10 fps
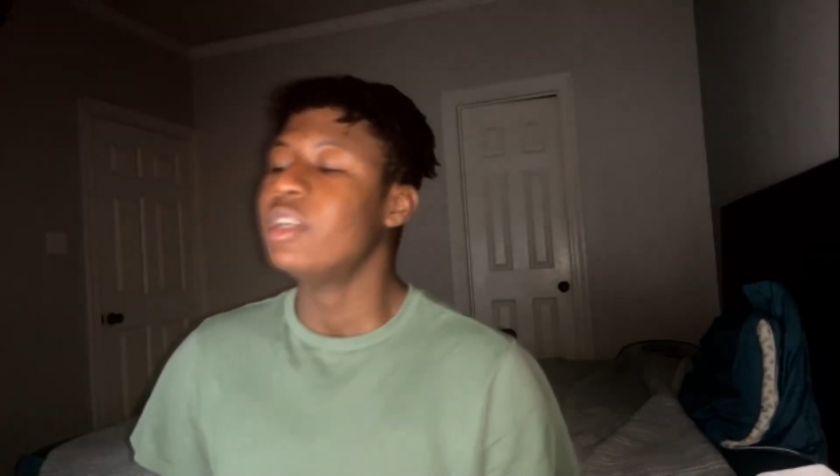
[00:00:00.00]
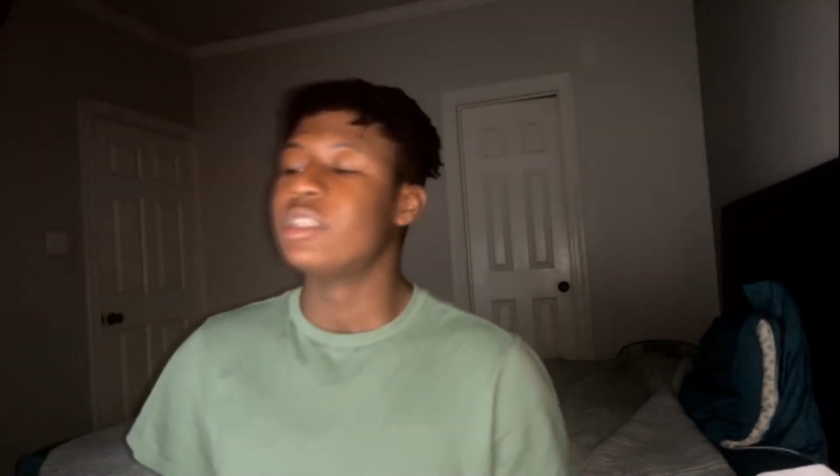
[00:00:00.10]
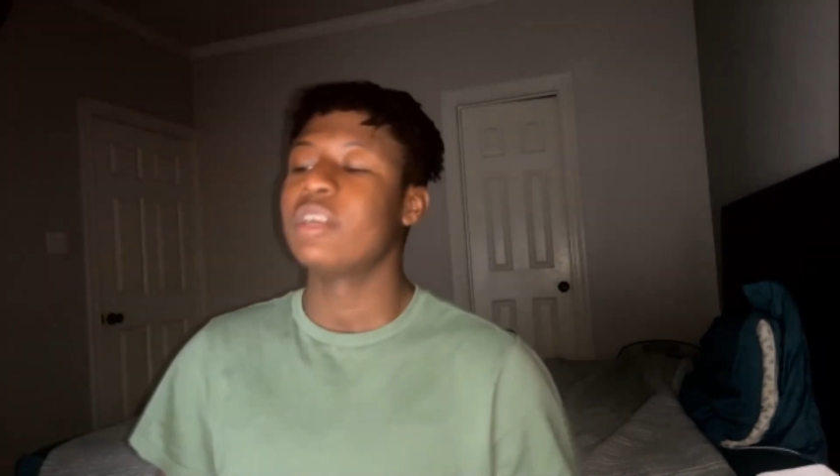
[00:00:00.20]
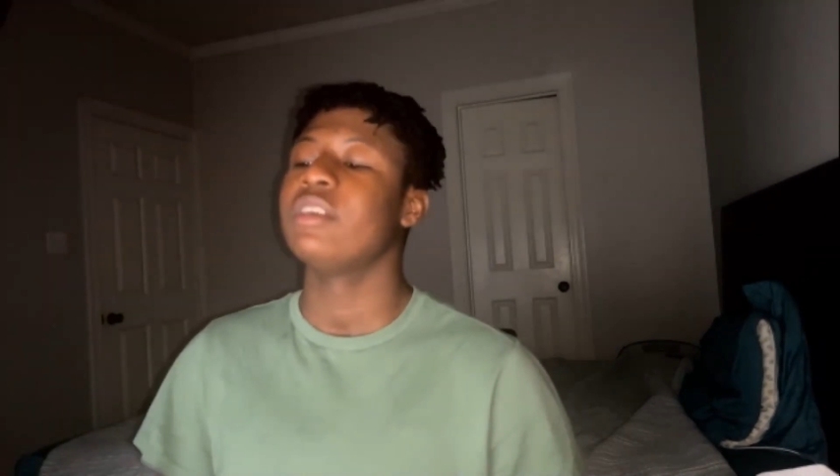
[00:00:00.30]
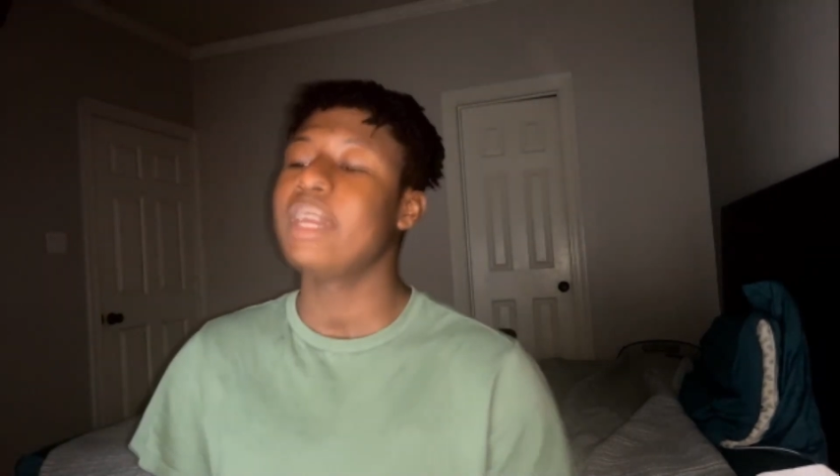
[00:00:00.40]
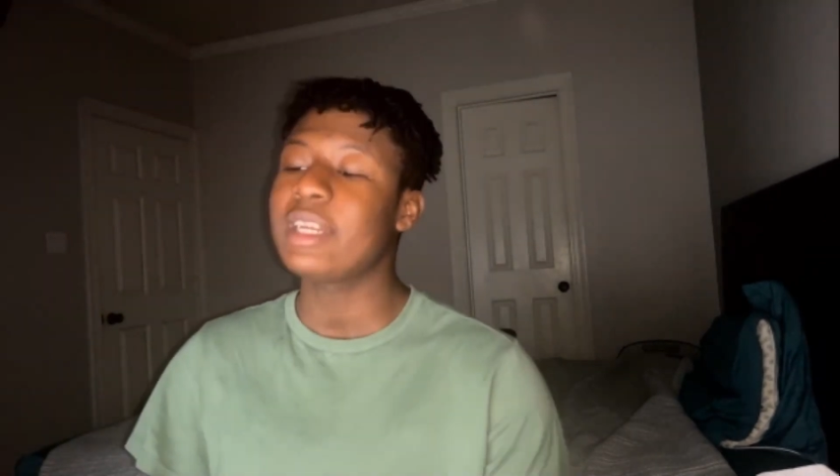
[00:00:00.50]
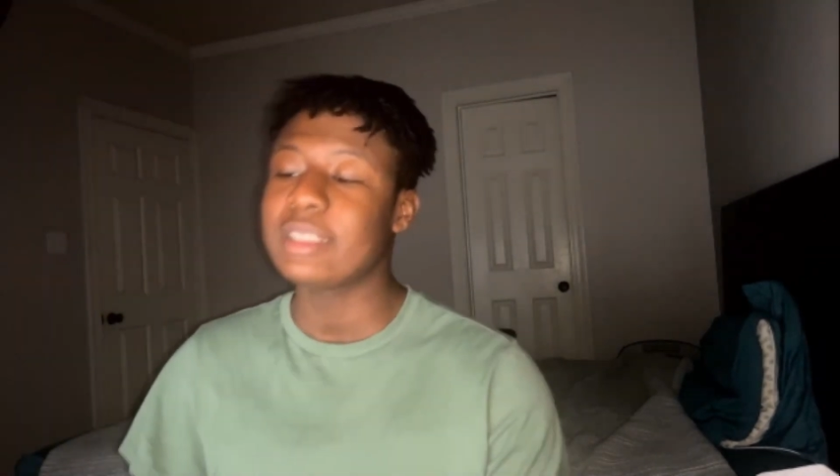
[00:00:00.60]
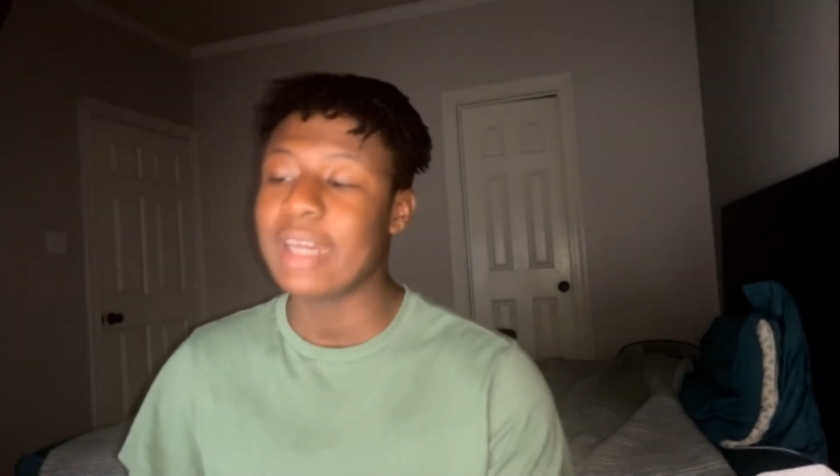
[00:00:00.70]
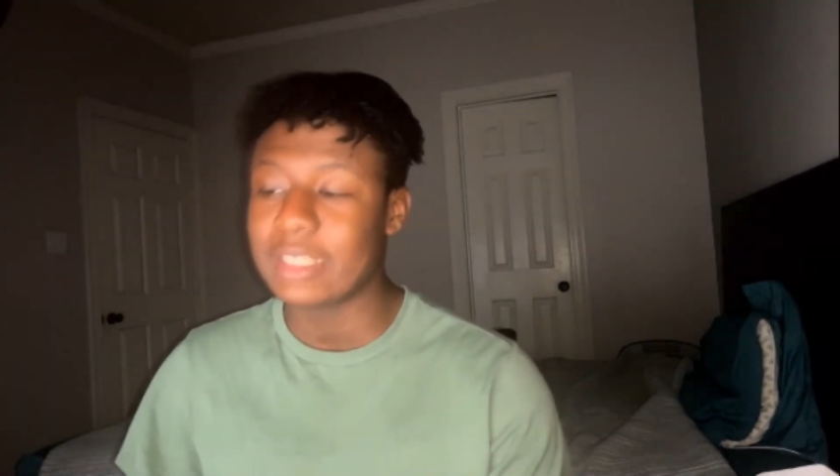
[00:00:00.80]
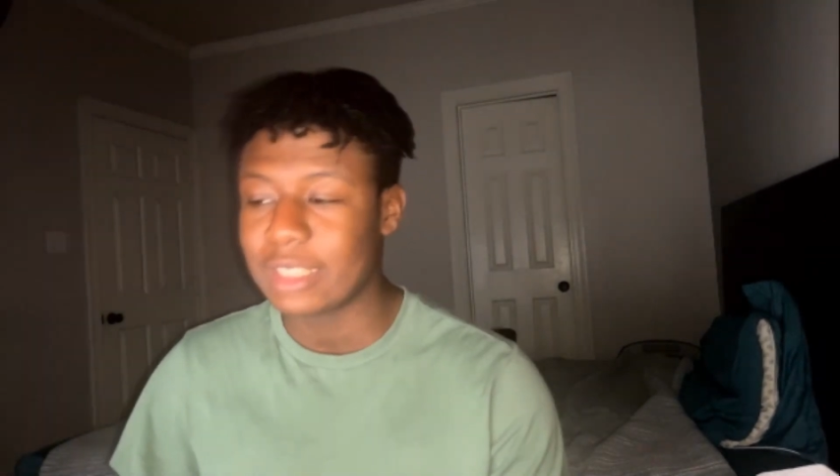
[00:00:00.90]
So the
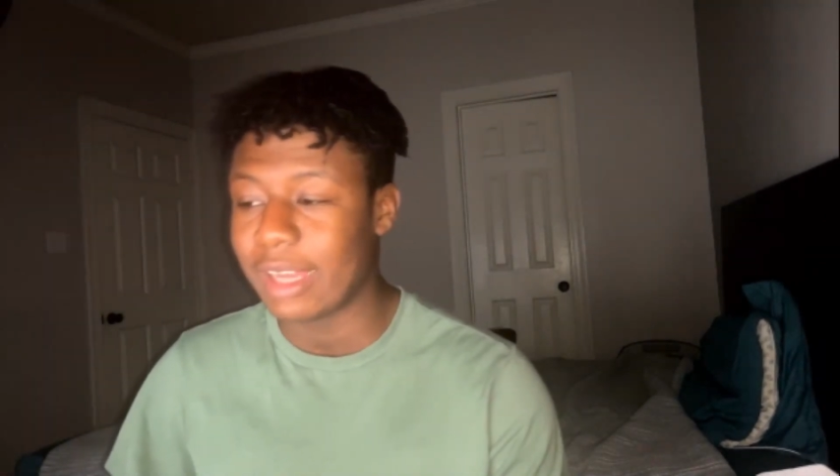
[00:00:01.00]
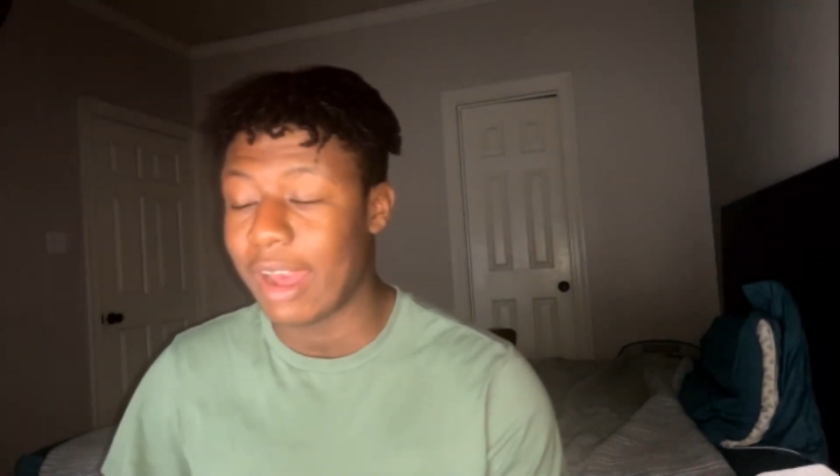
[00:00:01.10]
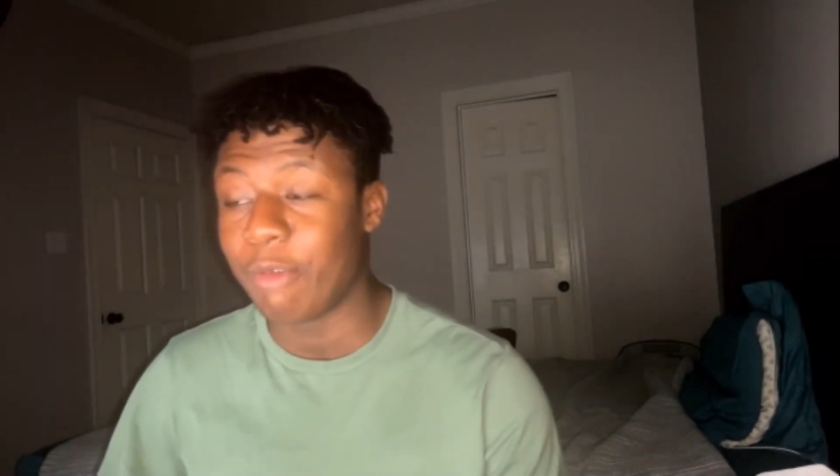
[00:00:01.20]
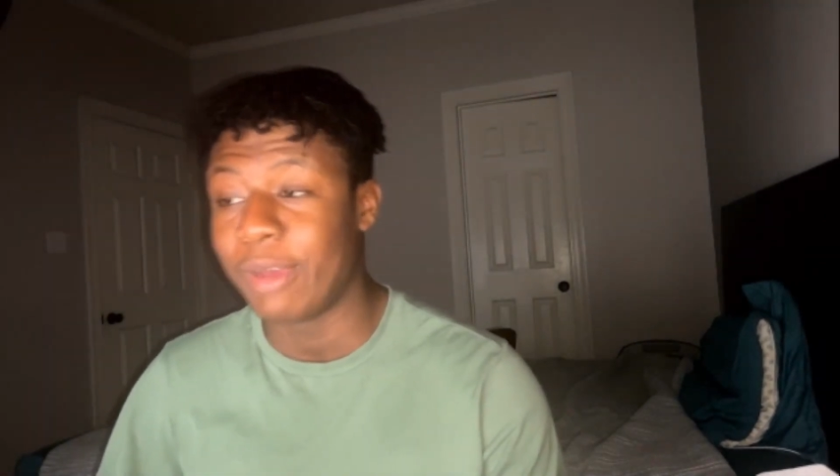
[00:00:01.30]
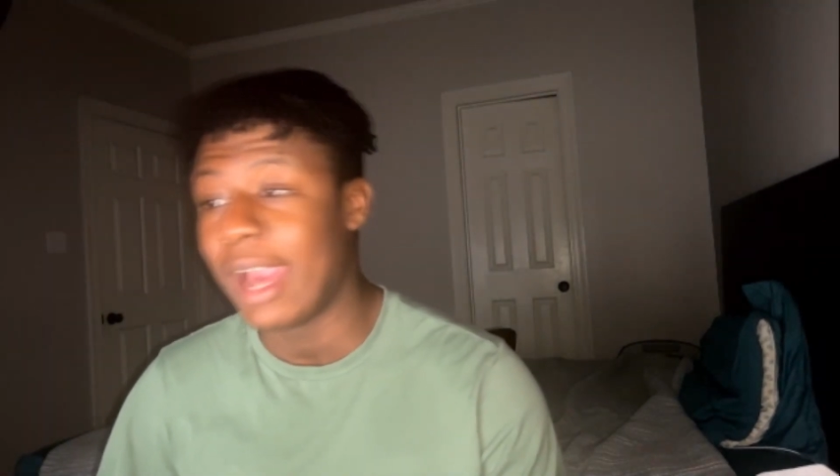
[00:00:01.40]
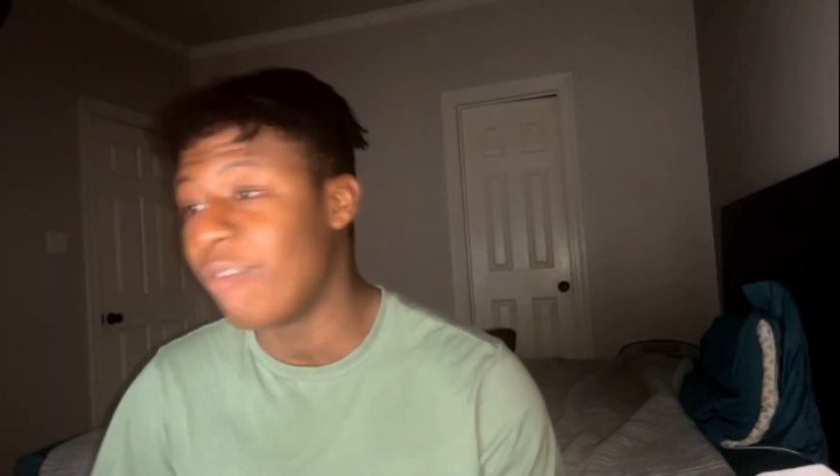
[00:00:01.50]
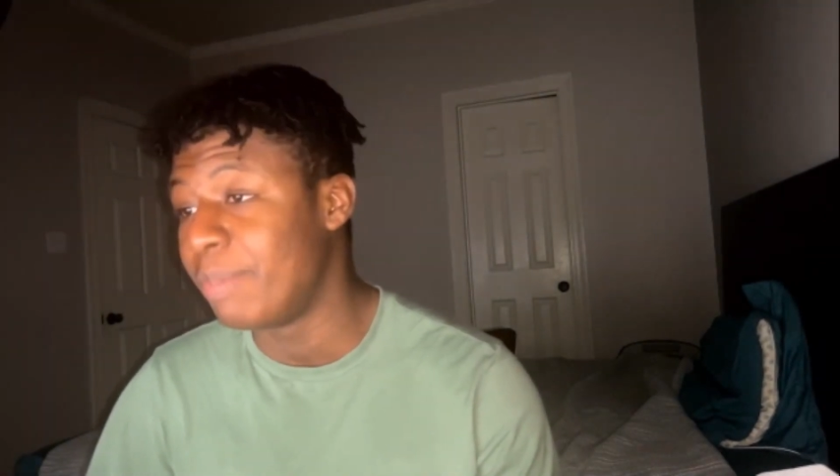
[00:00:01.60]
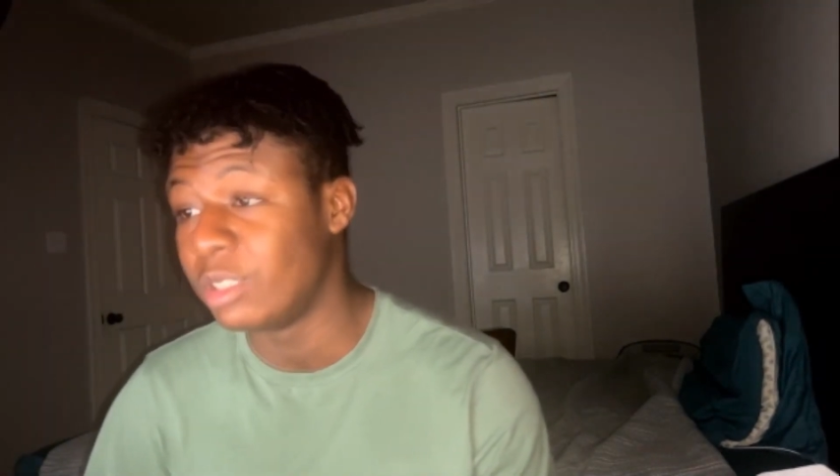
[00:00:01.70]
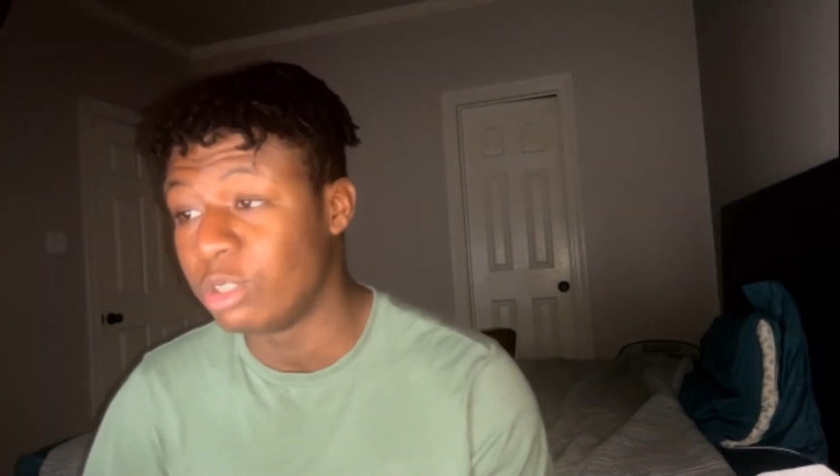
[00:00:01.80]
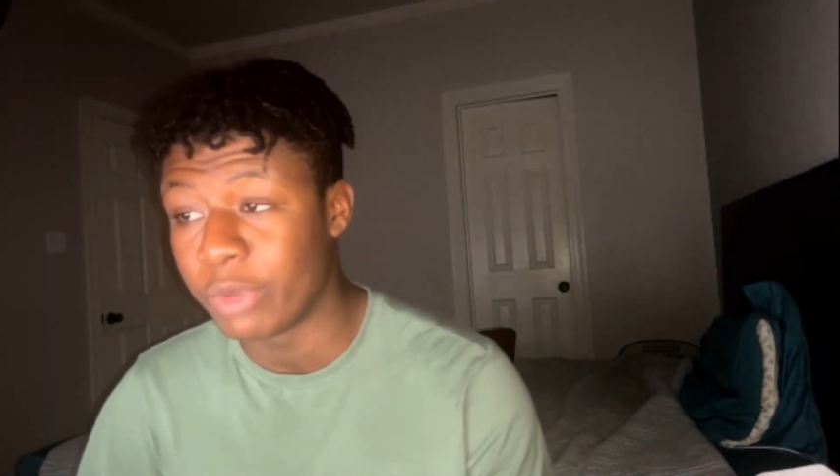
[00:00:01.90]
Lakers we
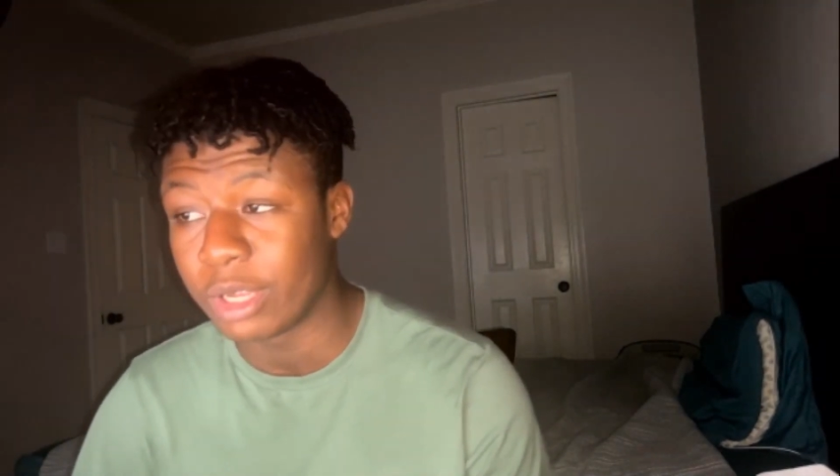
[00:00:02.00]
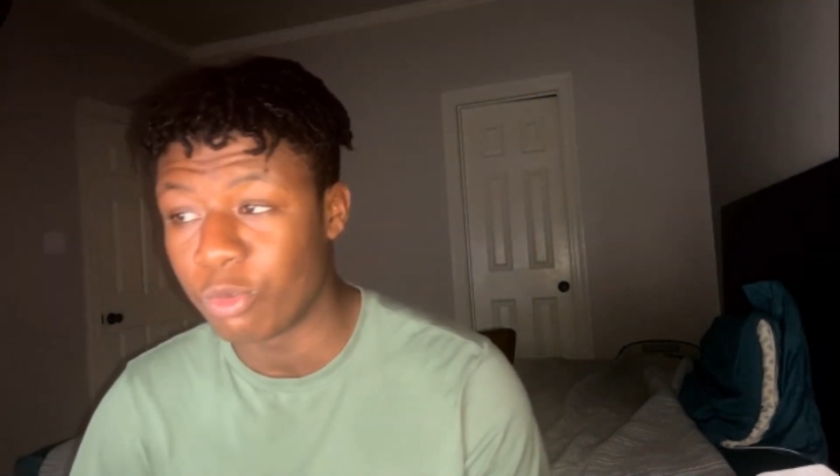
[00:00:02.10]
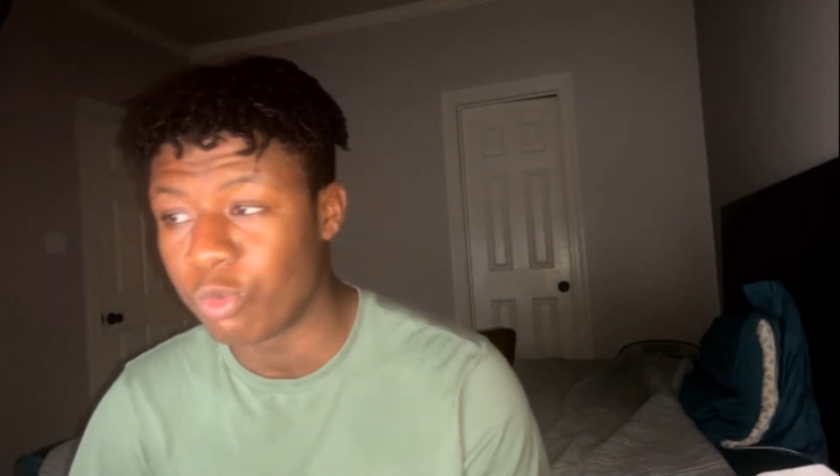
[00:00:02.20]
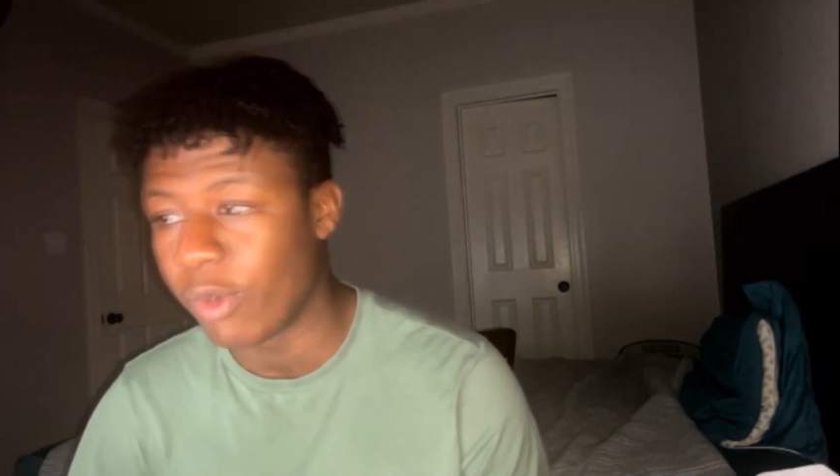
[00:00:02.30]
have been doing